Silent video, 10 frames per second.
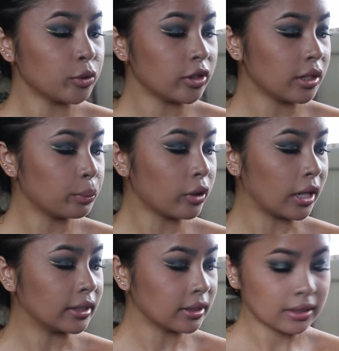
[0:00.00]
beauty
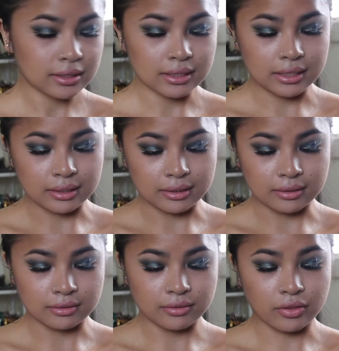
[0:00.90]
product
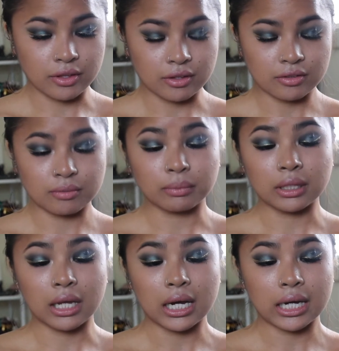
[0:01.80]
is this
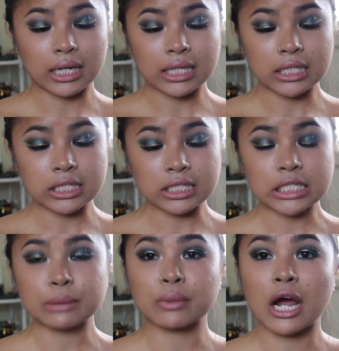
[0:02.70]
Milani
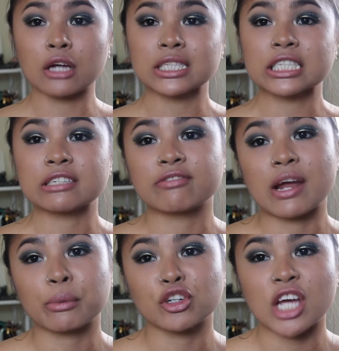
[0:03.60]
Easy Brow Tinted
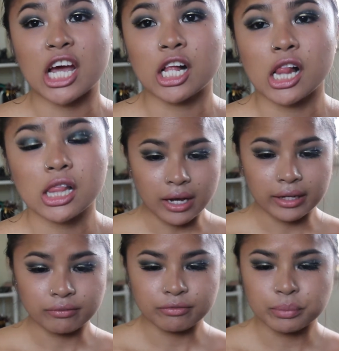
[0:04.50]
Fiber Gel.
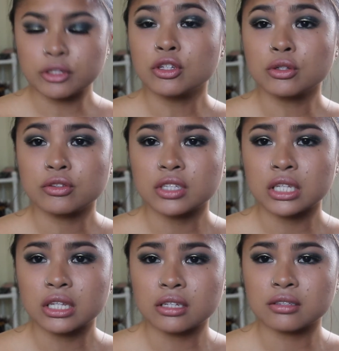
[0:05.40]
I've been
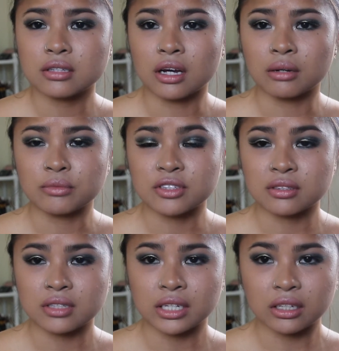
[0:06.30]
using this um,
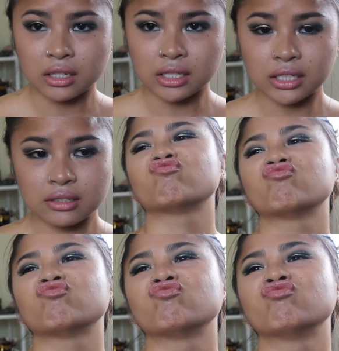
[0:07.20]
since I got it.
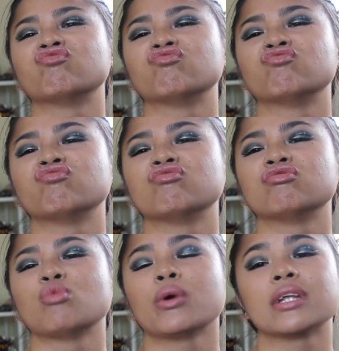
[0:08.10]

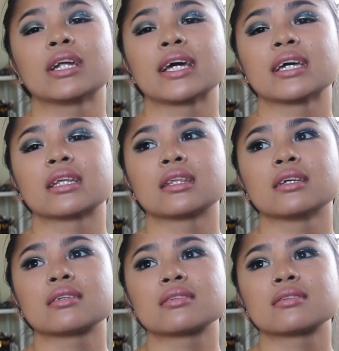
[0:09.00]
When did I get
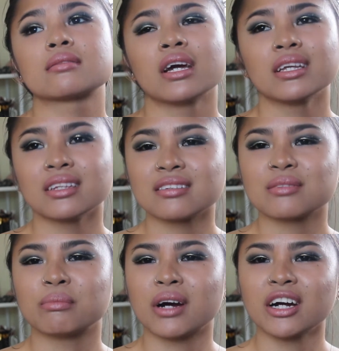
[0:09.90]
this? I got this
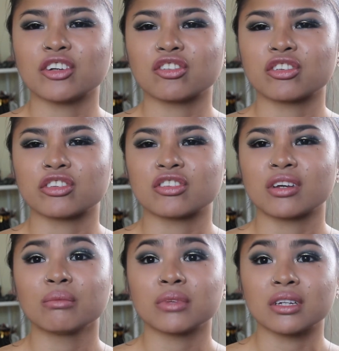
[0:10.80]
in March or
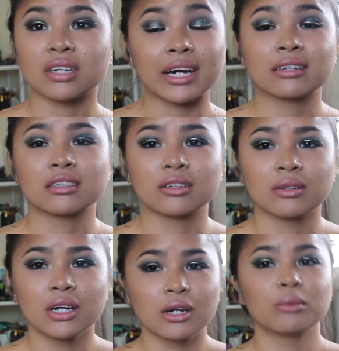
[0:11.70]
something. I don't know.
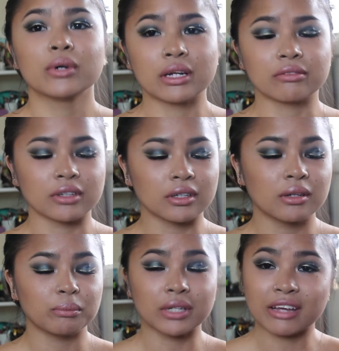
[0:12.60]
Whatever.
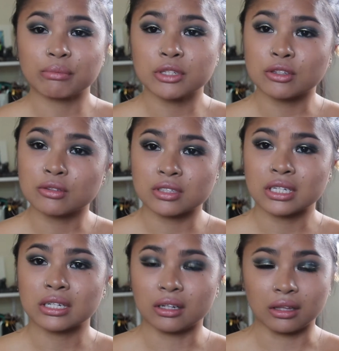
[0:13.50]
But I've been
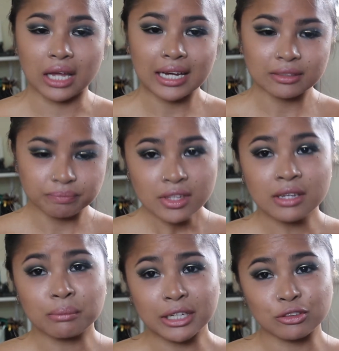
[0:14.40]
using it a lot
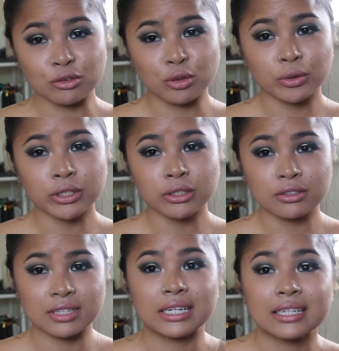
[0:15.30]
in my
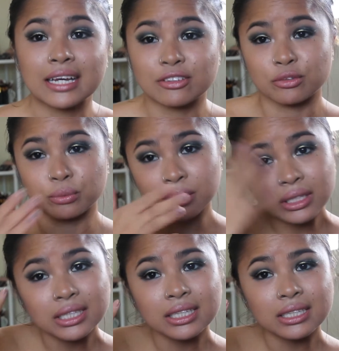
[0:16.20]
tutorials and it has
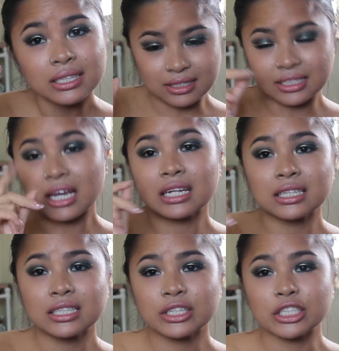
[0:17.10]
really
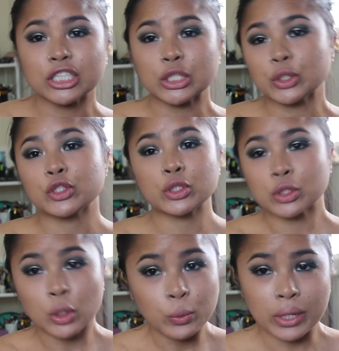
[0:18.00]
done
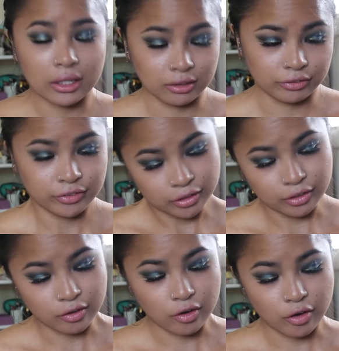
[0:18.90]
so well
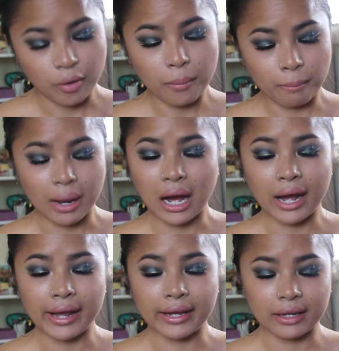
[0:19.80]
for
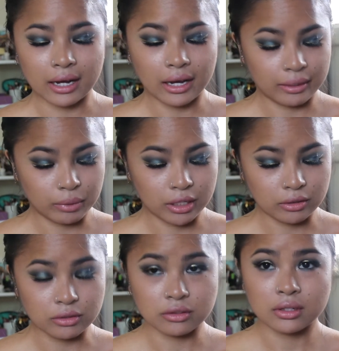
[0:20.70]
my
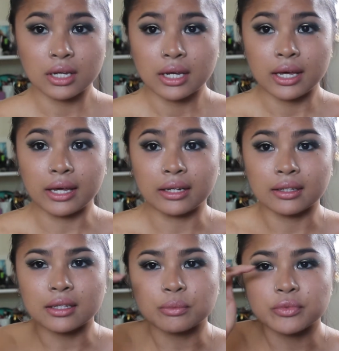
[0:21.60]
eyebrows and
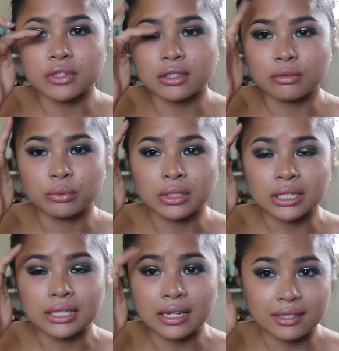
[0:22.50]
it keeps it
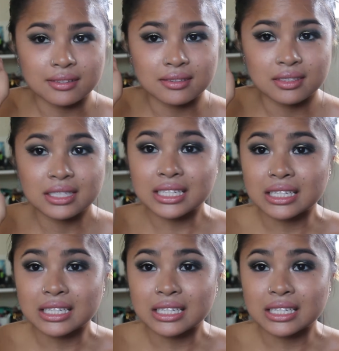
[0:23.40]
really nice and